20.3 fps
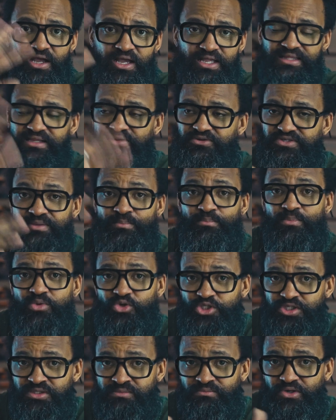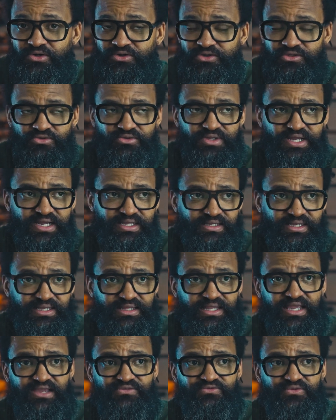there's a motion blur to that, and
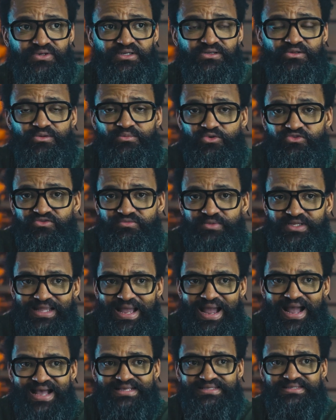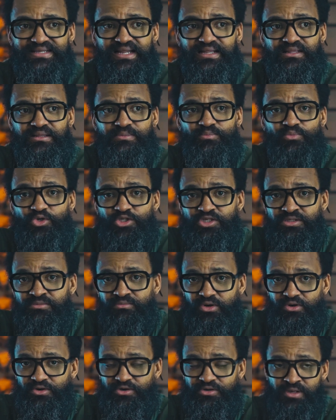every little movement has that motion
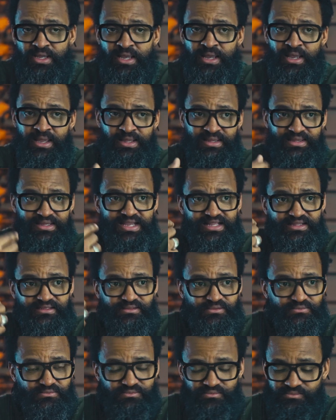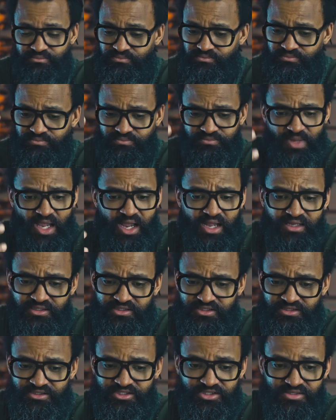blur that
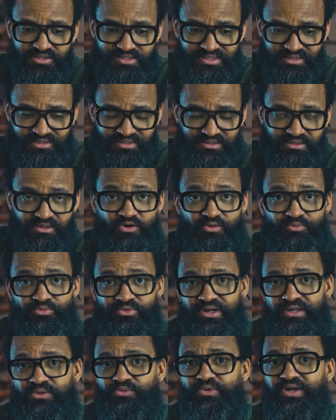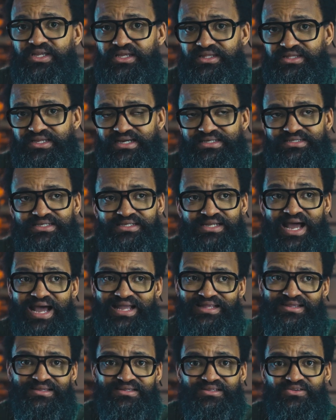unconsciously our brain recognize and
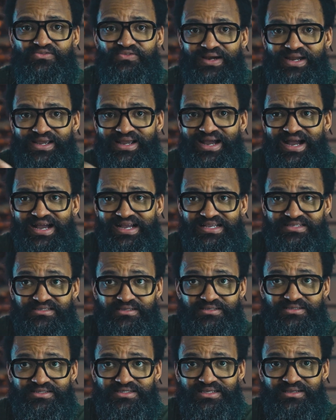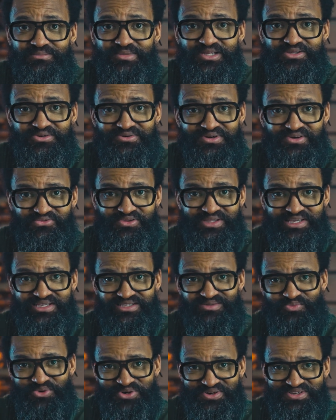identify as cinematographic
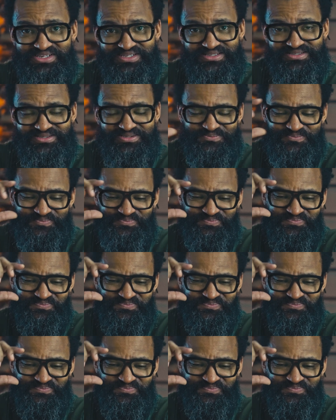experience.